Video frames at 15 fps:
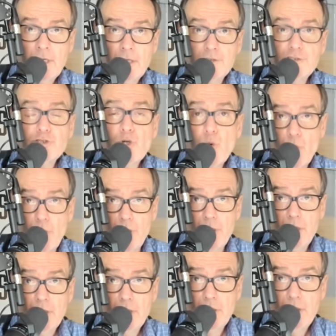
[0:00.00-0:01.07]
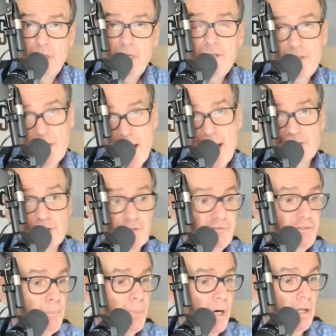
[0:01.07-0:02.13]
scored in the National
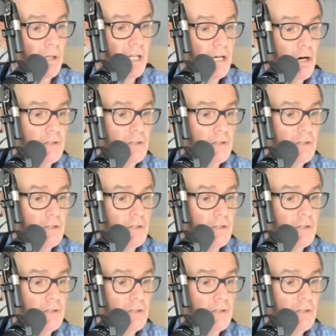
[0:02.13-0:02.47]
Football League.